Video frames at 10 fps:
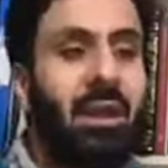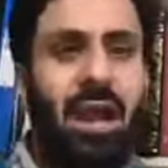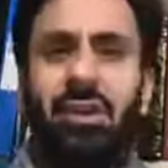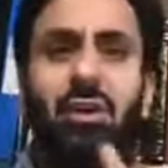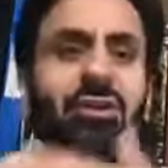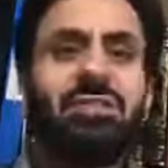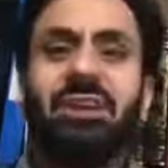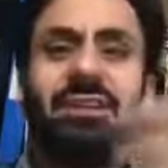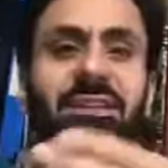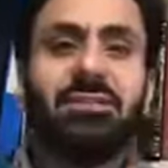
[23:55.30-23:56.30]
And you could
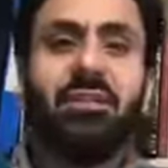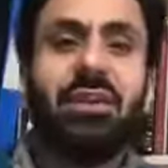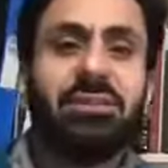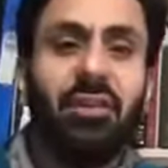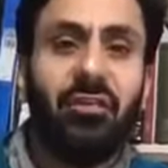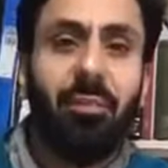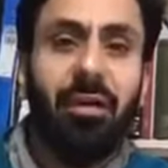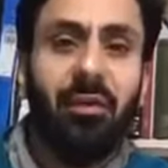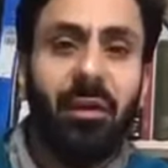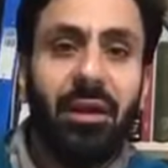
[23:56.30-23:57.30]
study this for yourself, by
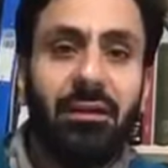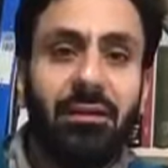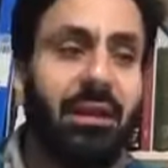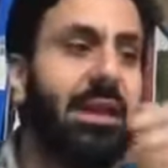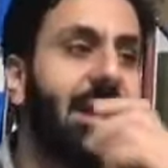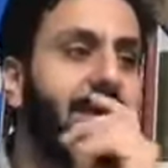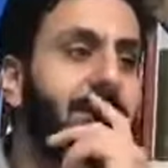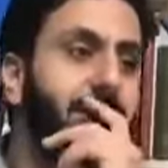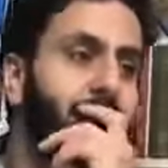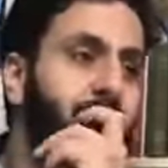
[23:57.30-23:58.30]
the way. Okay,
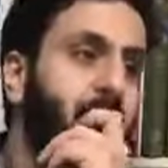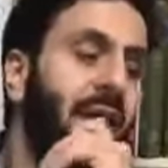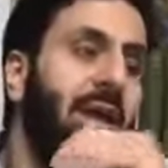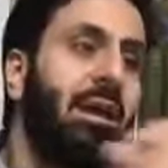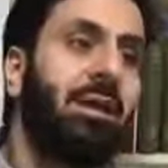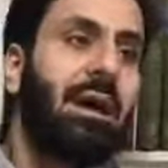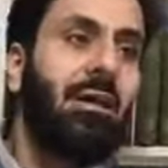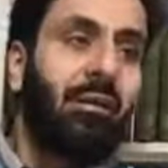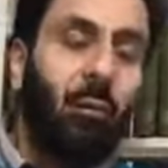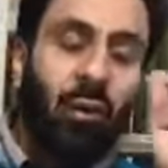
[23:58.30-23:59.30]
guys?
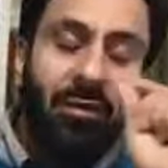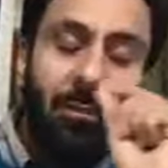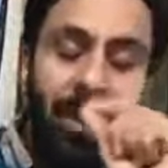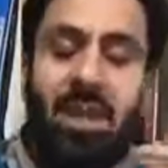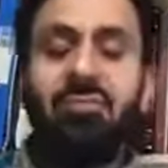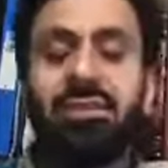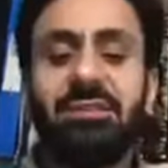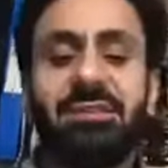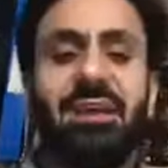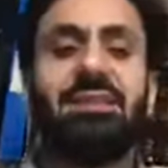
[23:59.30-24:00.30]
Now, one of the main
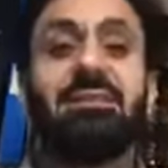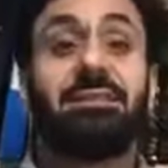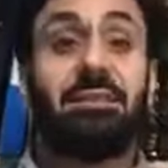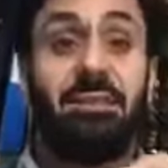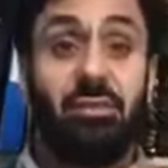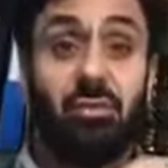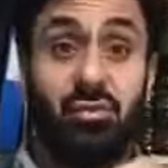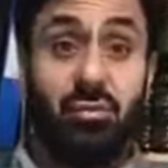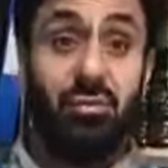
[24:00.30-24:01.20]
reasons science doesn't lead to